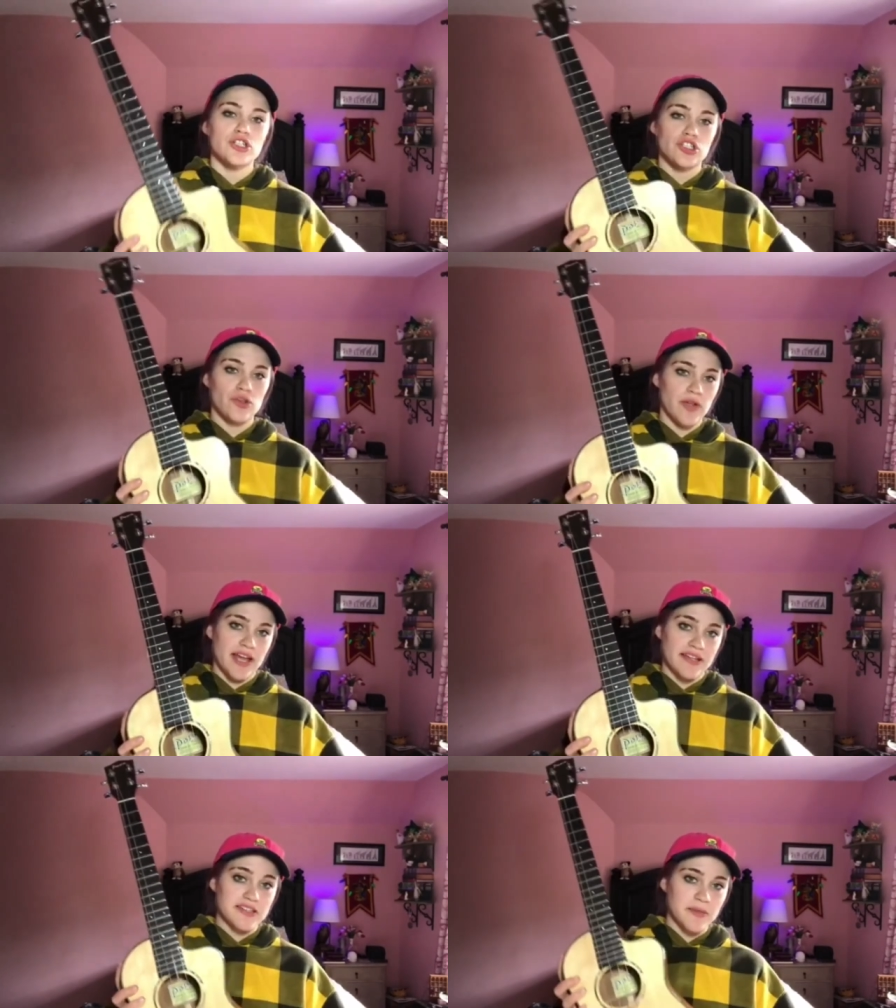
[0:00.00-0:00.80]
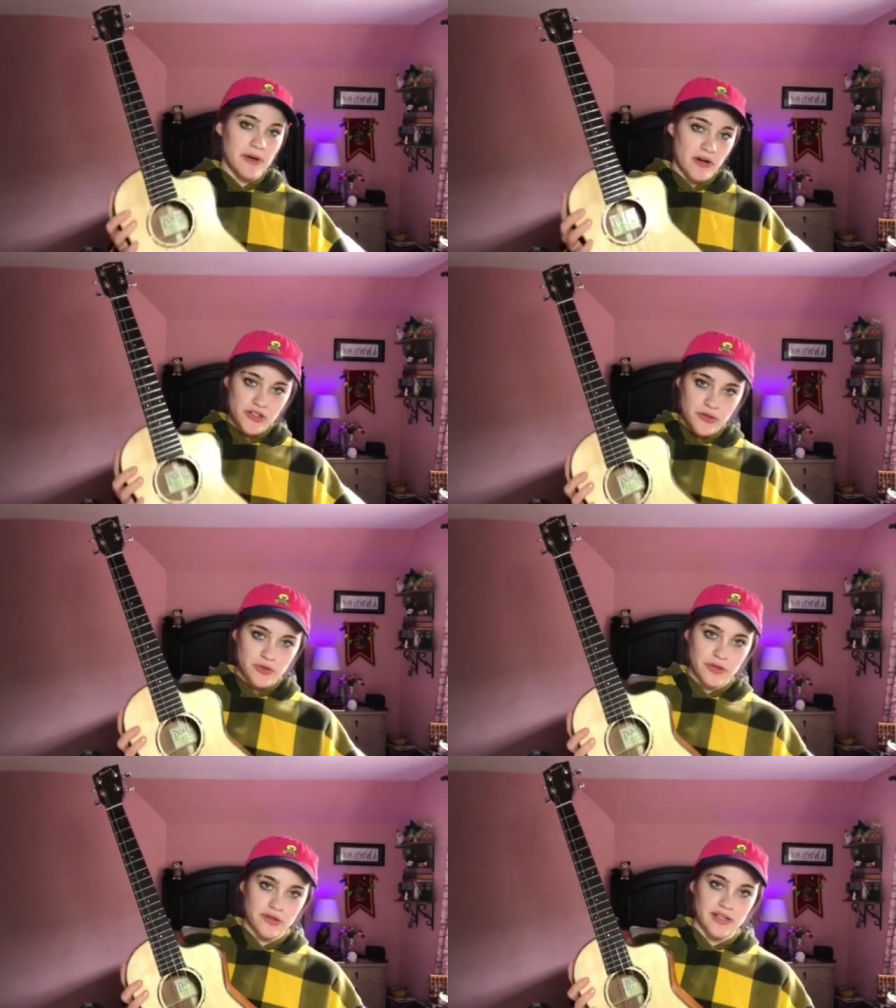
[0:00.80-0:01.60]
So yes, the baritone
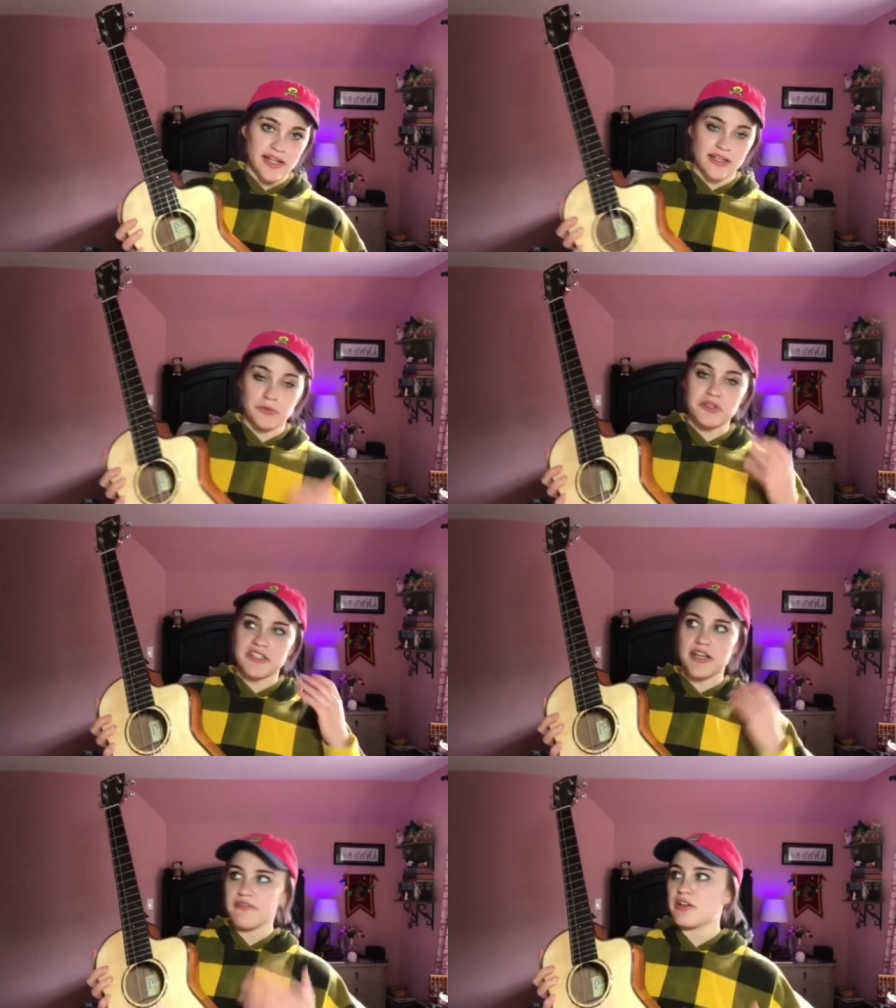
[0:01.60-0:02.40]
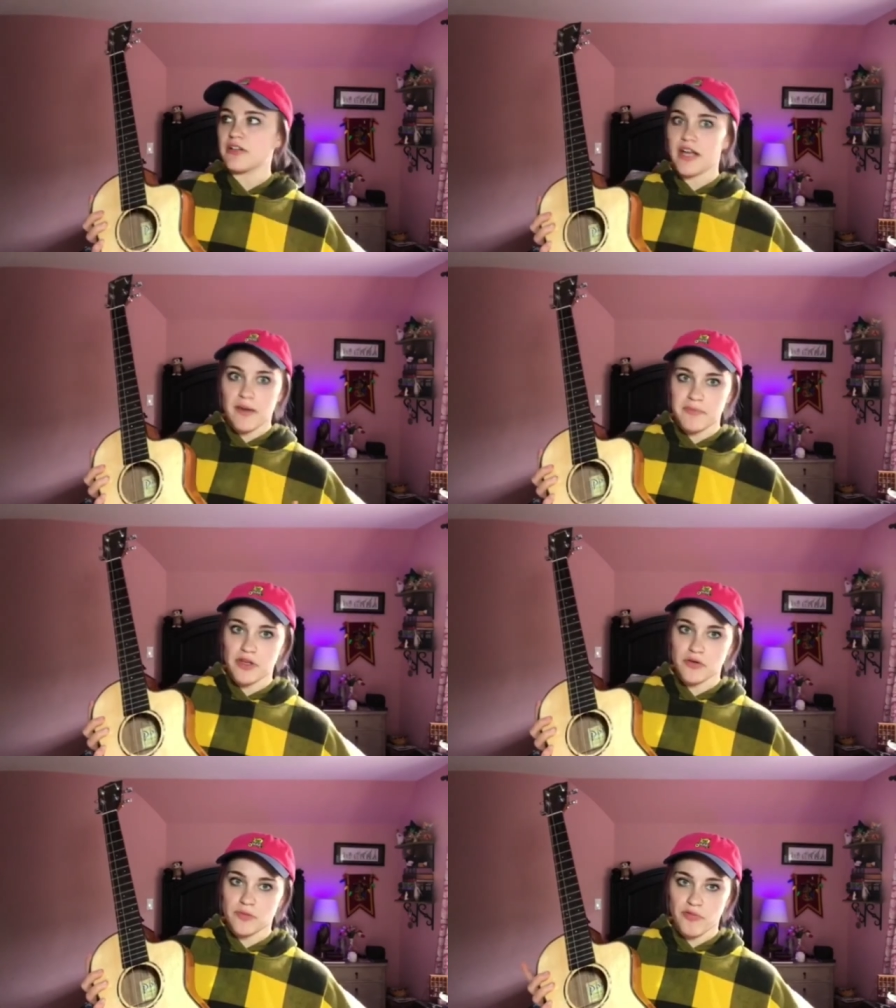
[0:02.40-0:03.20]
ukulele was definitely up there
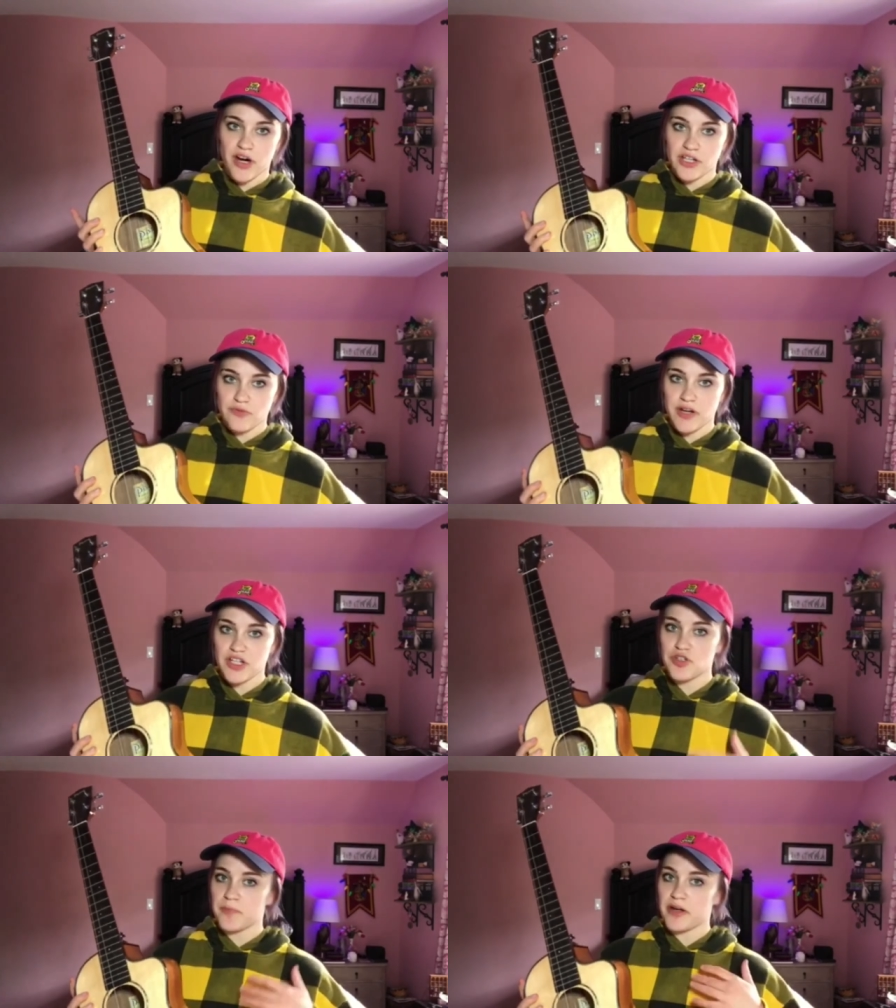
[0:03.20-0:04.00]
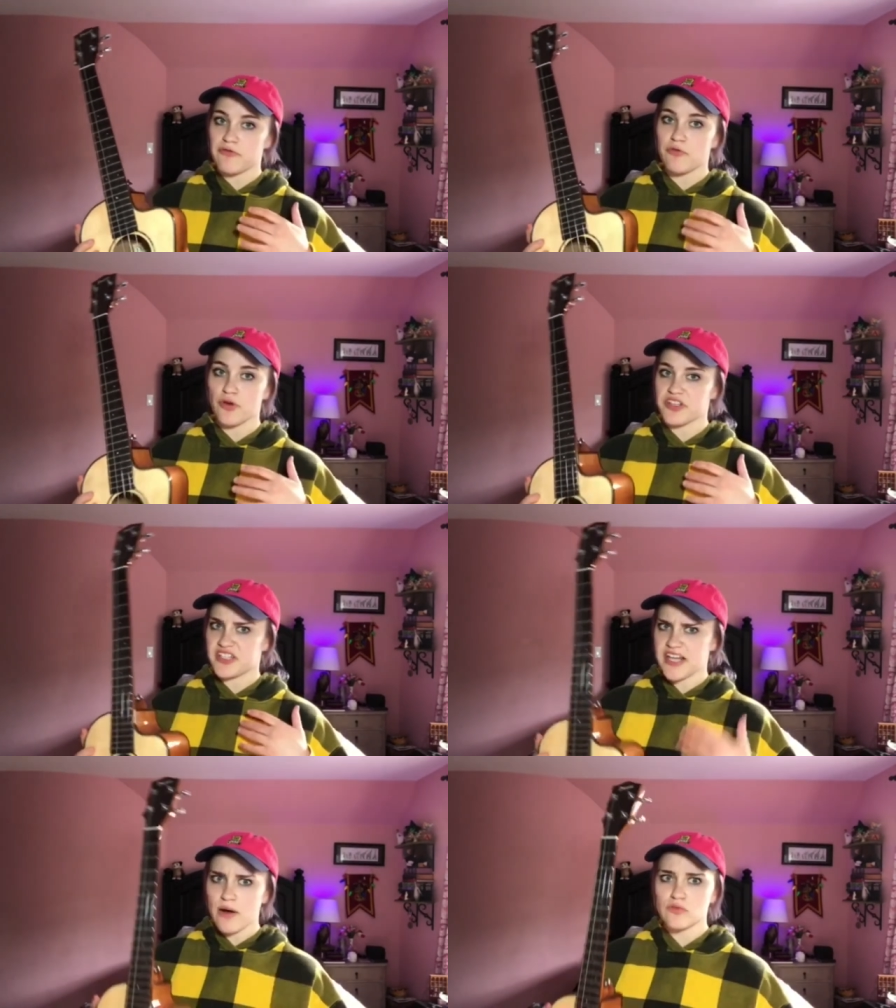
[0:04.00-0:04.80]
in the price range, but for the
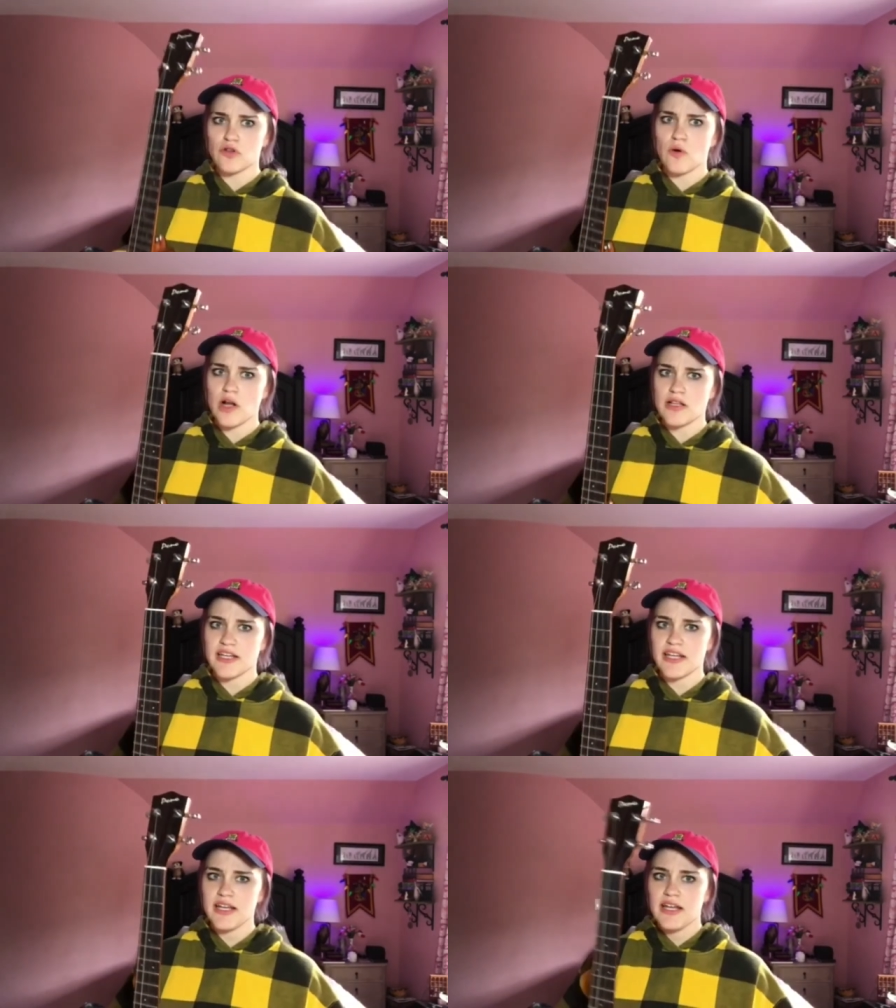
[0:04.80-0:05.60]
sound quality